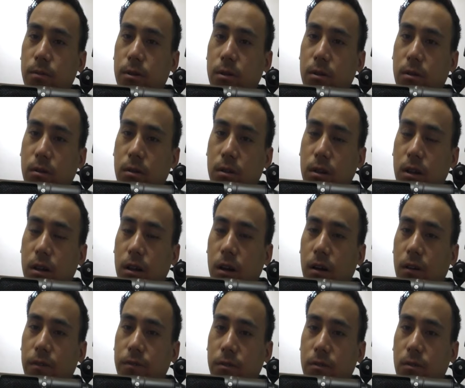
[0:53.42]
your
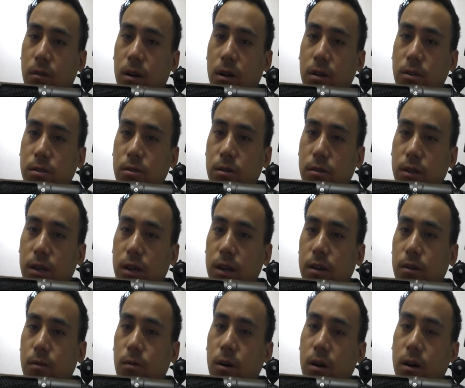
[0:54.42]
loved ones,
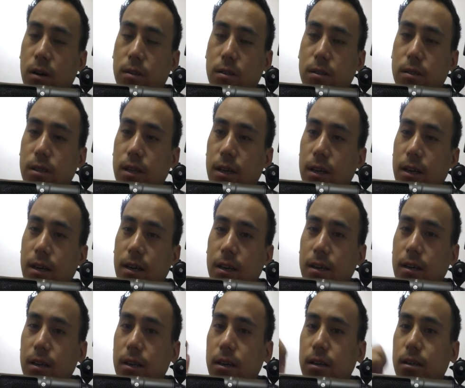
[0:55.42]
dear ones,
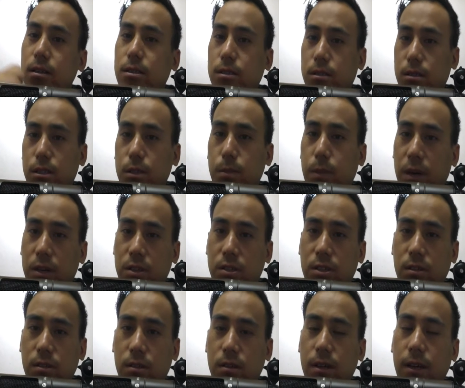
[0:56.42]
it is
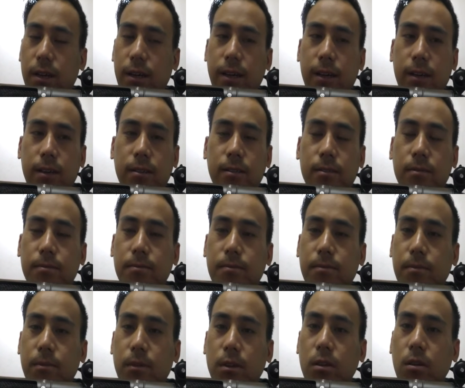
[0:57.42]
special, and
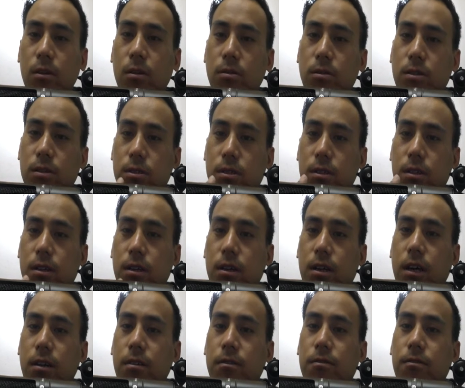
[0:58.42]
it just
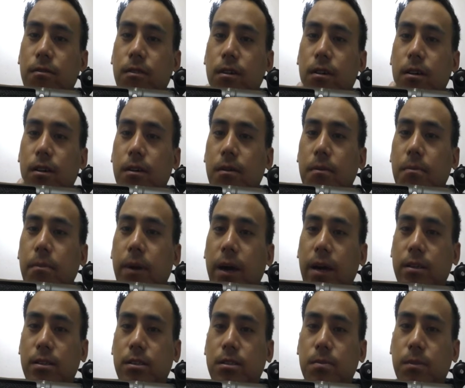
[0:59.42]
kind of
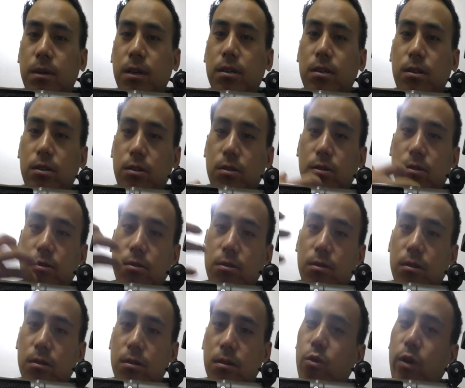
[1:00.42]
makes me
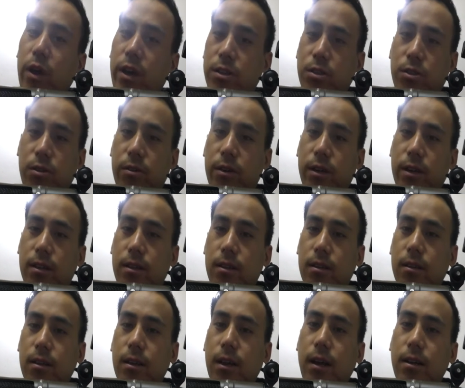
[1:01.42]
to treasure it.
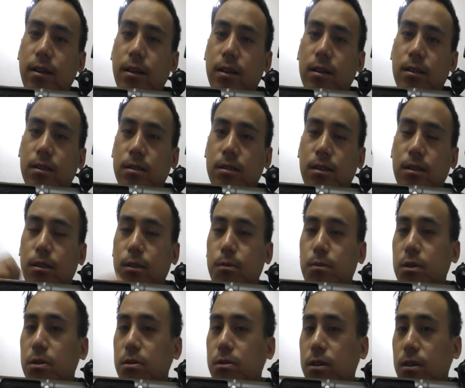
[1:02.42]
That is the
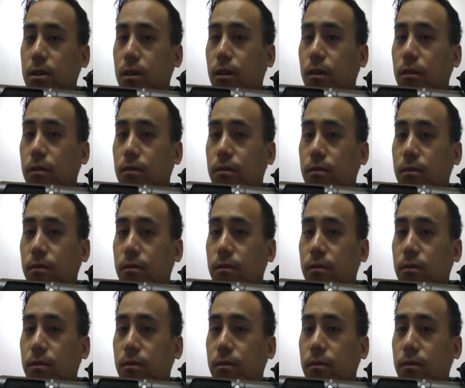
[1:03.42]
beauty of